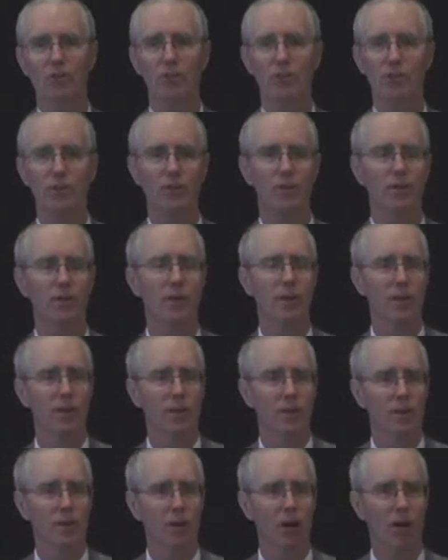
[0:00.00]
to
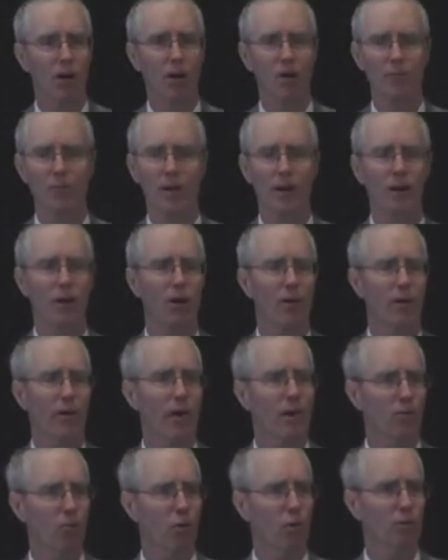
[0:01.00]
on
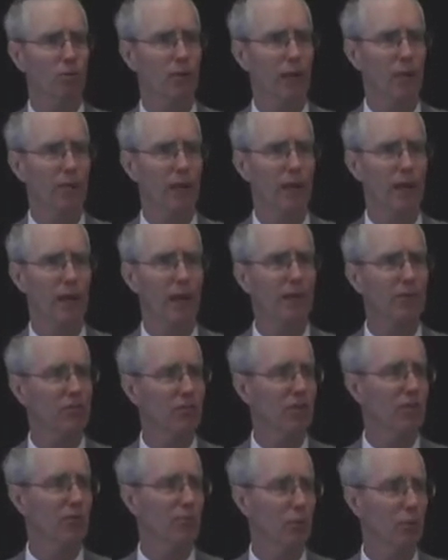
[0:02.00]
that
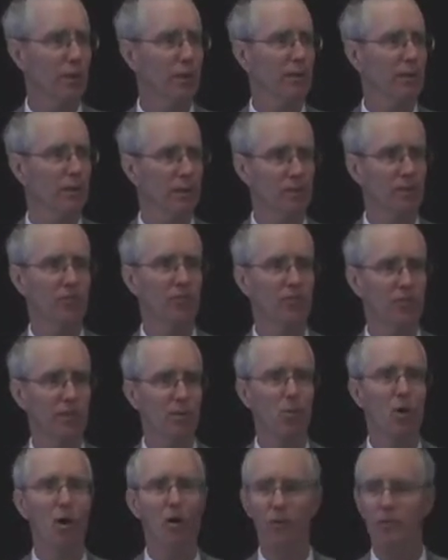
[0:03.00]
access point? You see
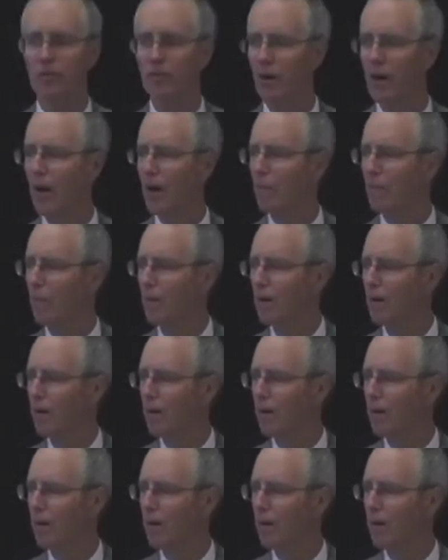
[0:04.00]
them all the time.